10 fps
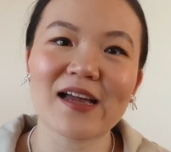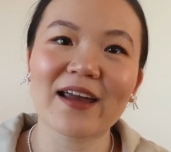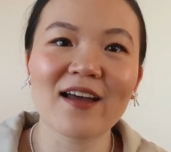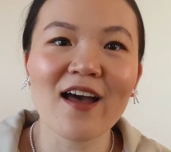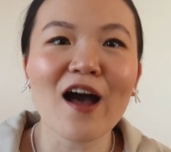
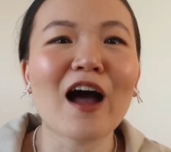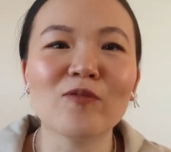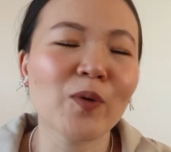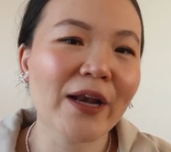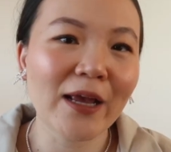like
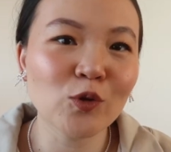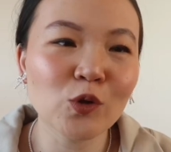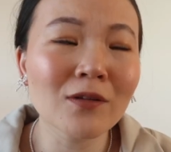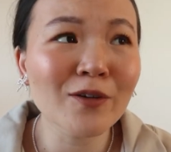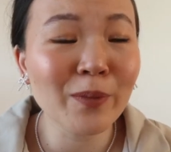I've put
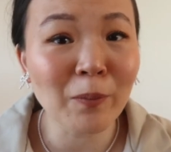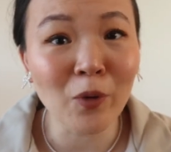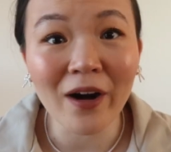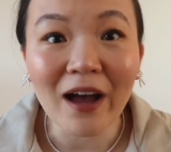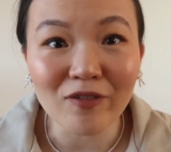into a little bit
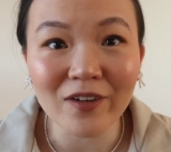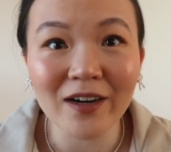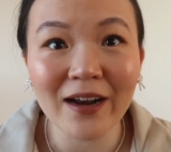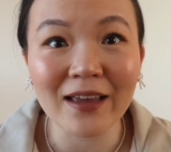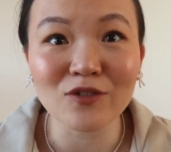more
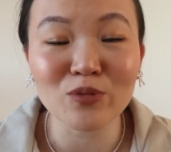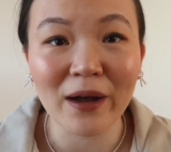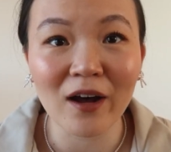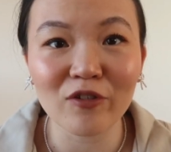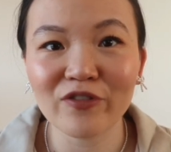effort into
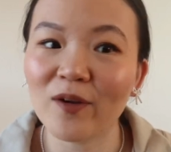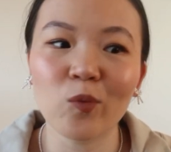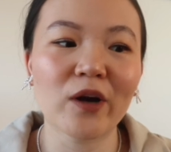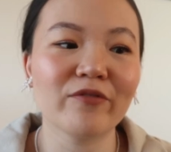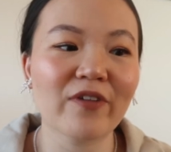my outfit,
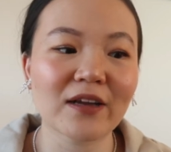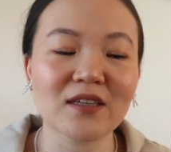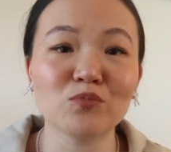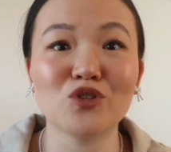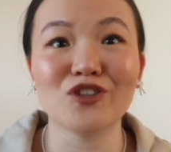where in fact
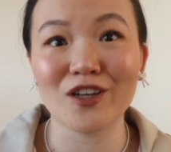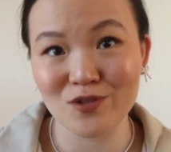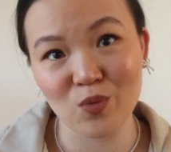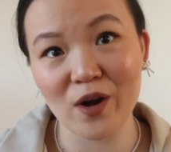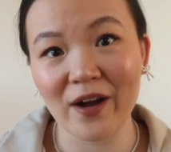I'm
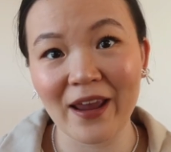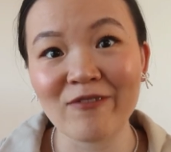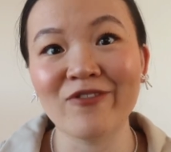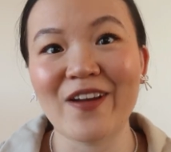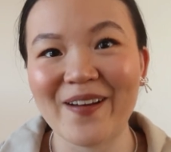just wearing
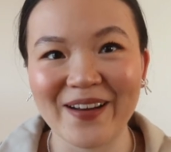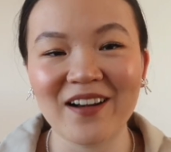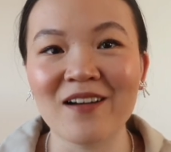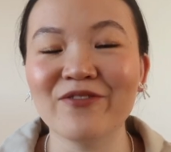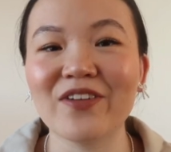a very
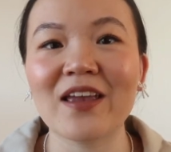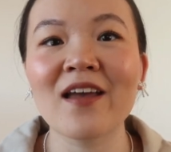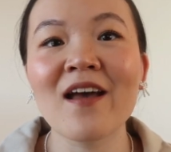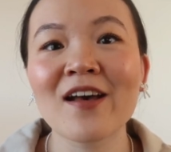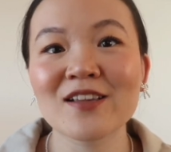comfy
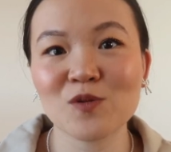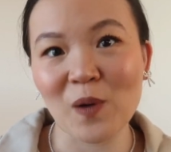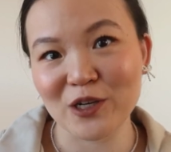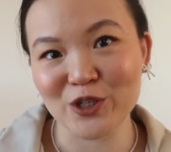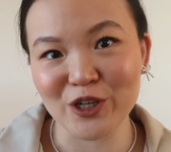
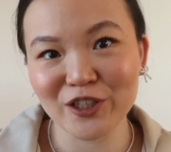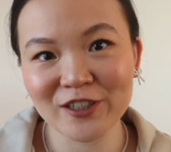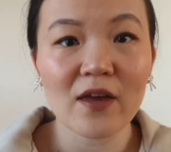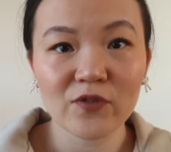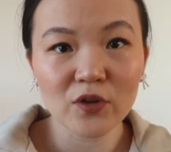sweatshirt.
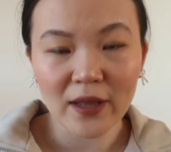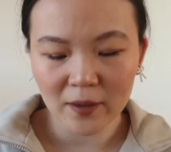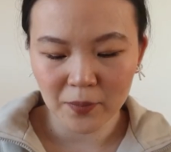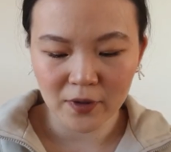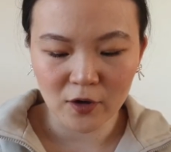If you
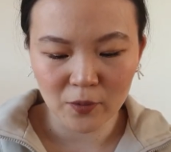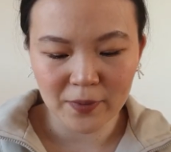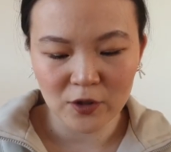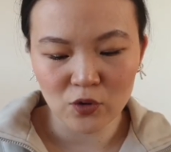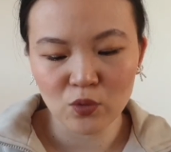like pearl
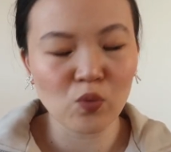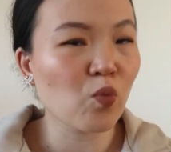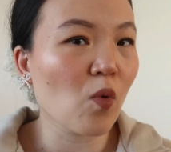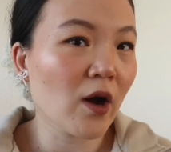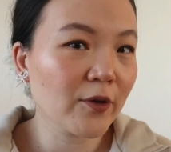but you
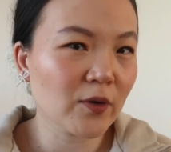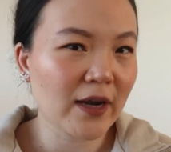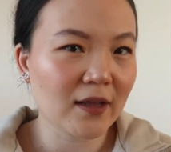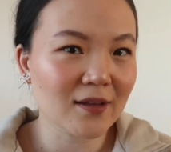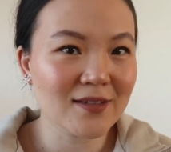want your
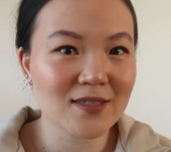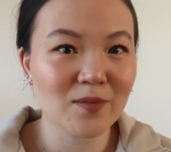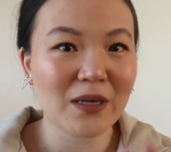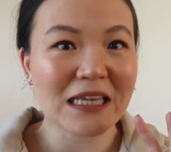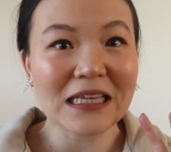necklace to
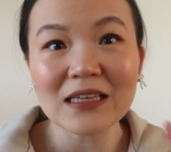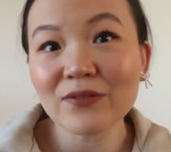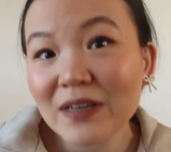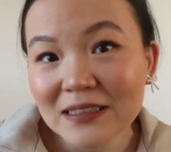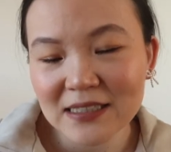be
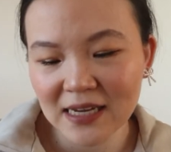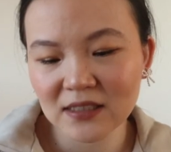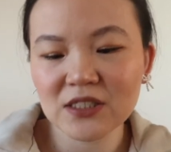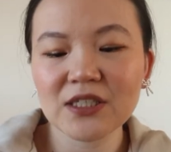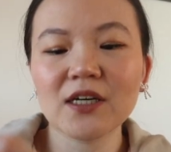even
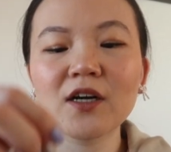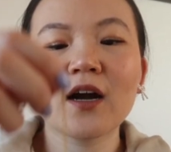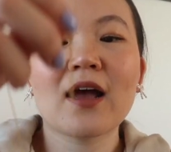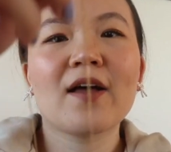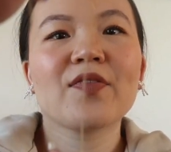daintier,
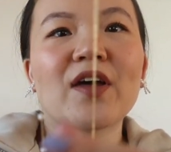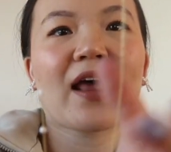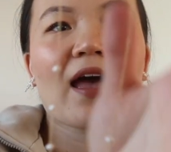then I